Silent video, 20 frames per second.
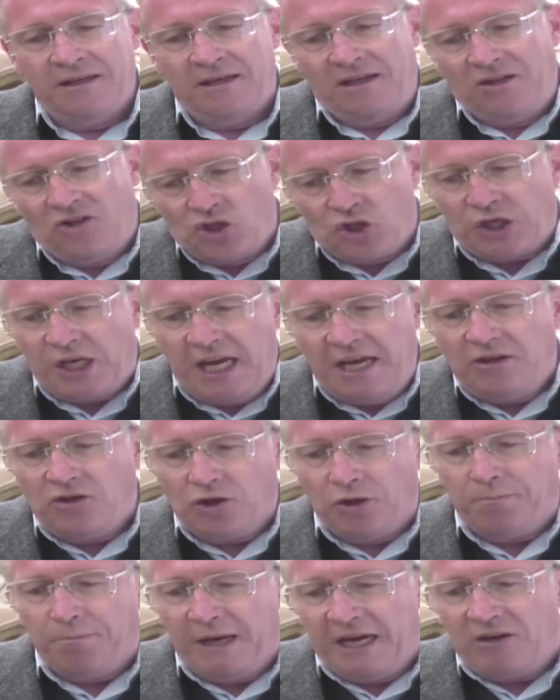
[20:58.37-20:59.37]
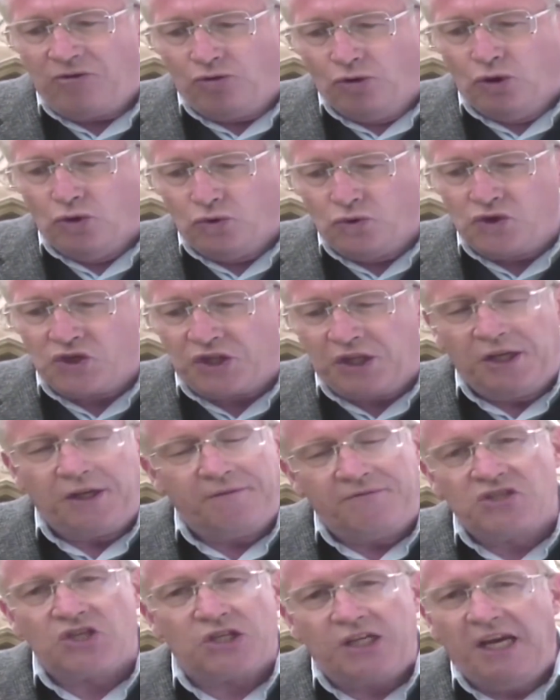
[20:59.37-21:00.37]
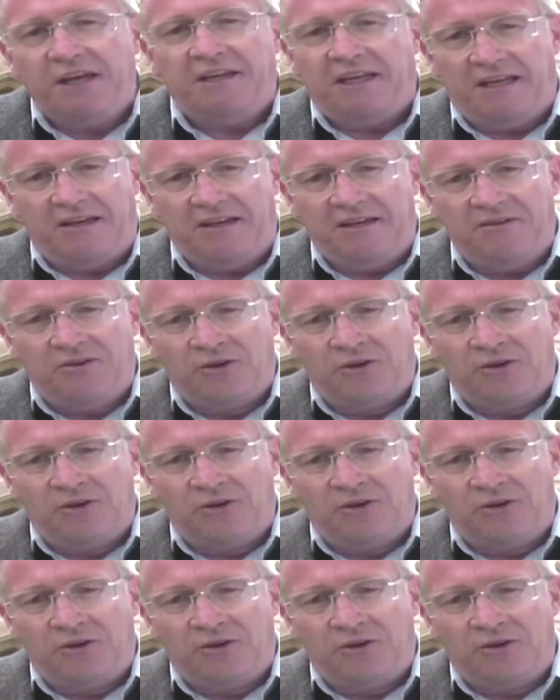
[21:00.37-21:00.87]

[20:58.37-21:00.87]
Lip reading: It's stated by those that have studied